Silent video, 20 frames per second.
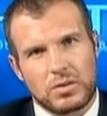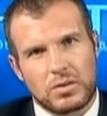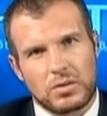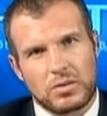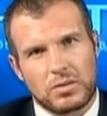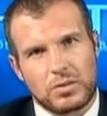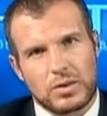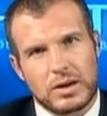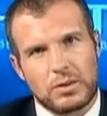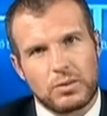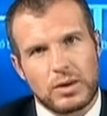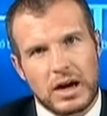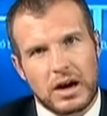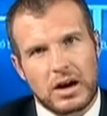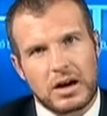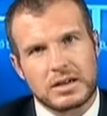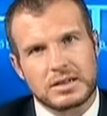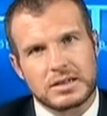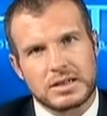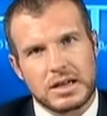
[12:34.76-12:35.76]
we
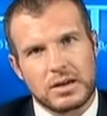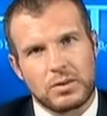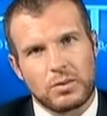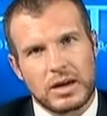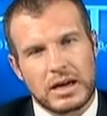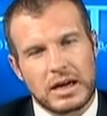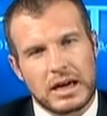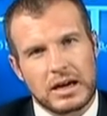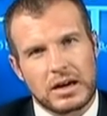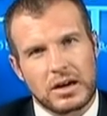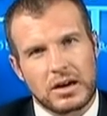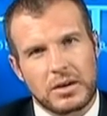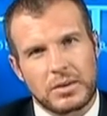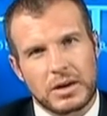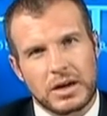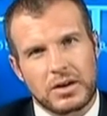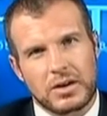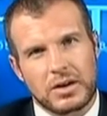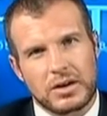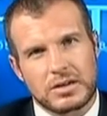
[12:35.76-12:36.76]
are seeing weak
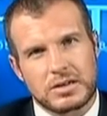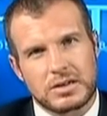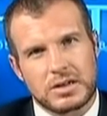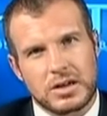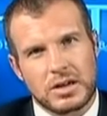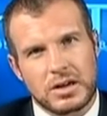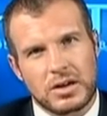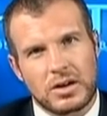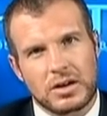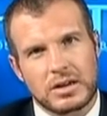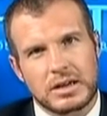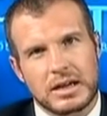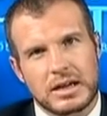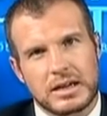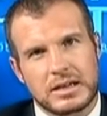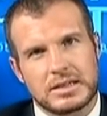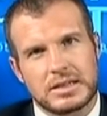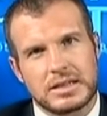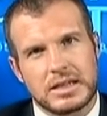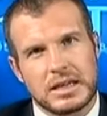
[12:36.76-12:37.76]
economic growth. So you're not going
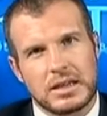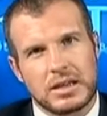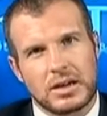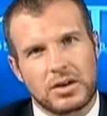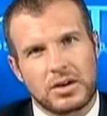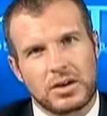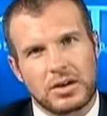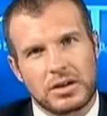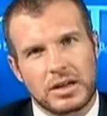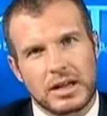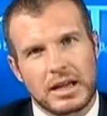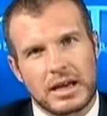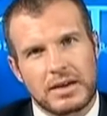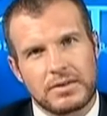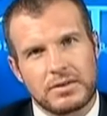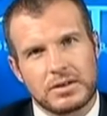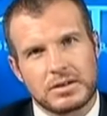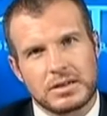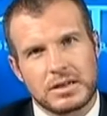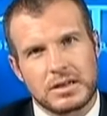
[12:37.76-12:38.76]
to see the growth
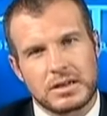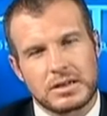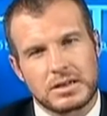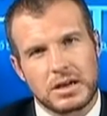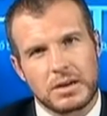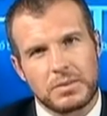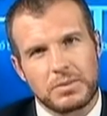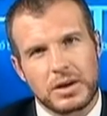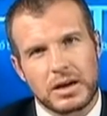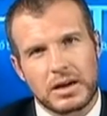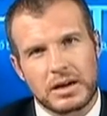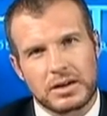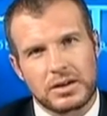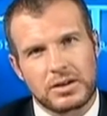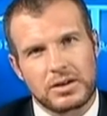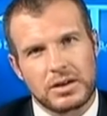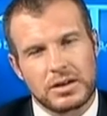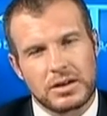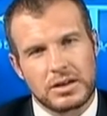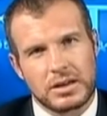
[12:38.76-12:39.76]
levels and the top line
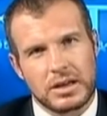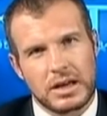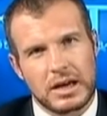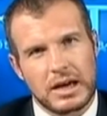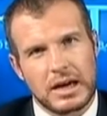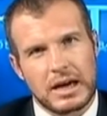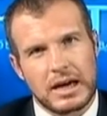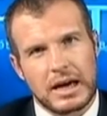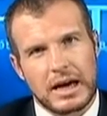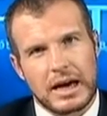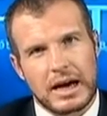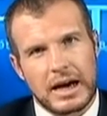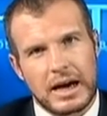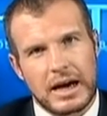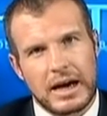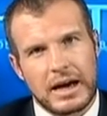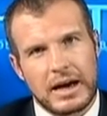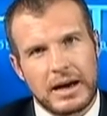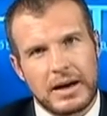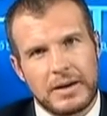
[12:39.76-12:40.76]
growth
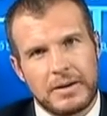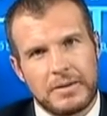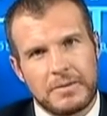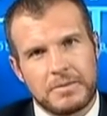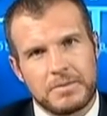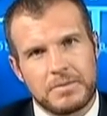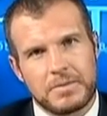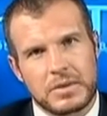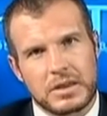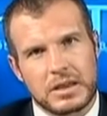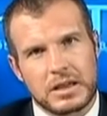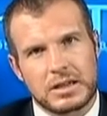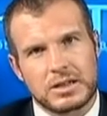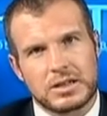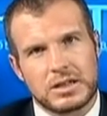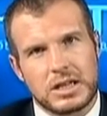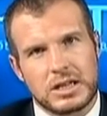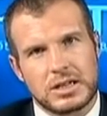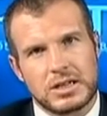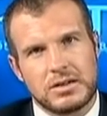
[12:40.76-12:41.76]

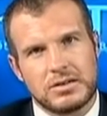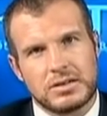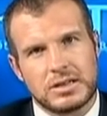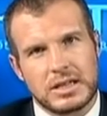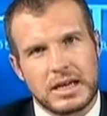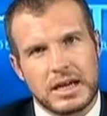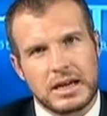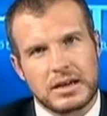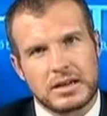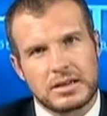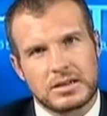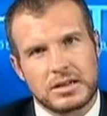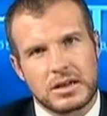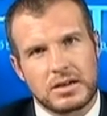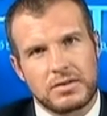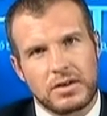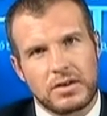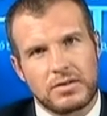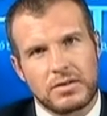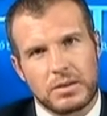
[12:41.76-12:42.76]
that you've seen sort
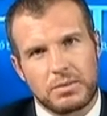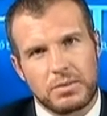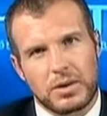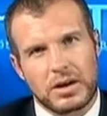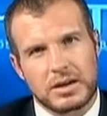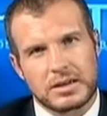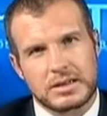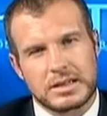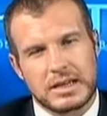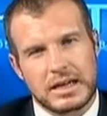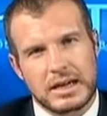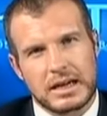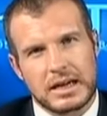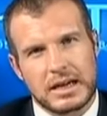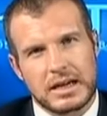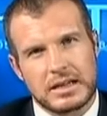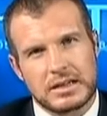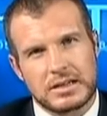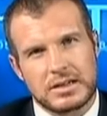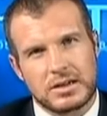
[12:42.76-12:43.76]
of over the past
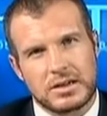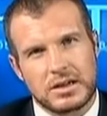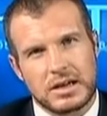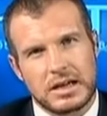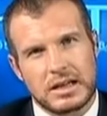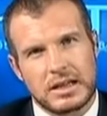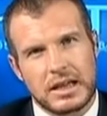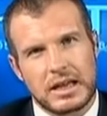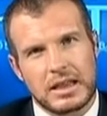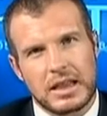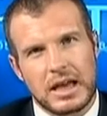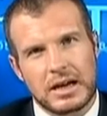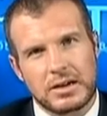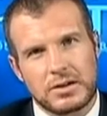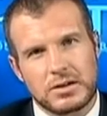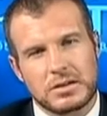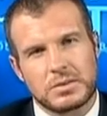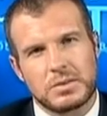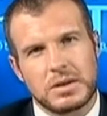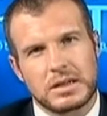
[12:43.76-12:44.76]
decade. So in that
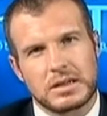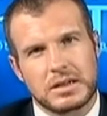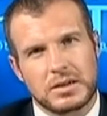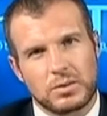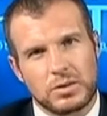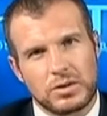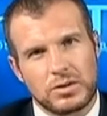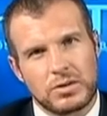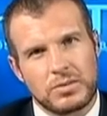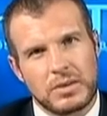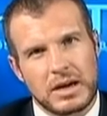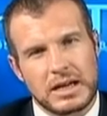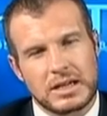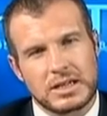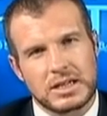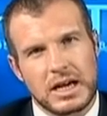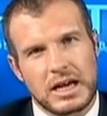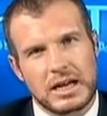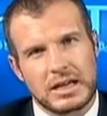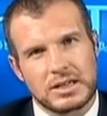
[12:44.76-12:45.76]
respect, it will remain
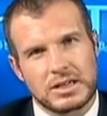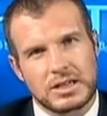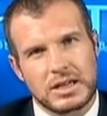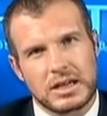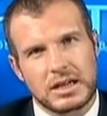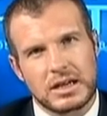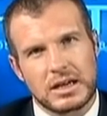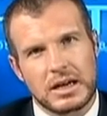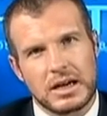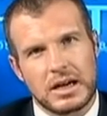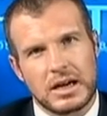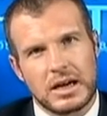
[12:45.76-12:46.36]
challenging.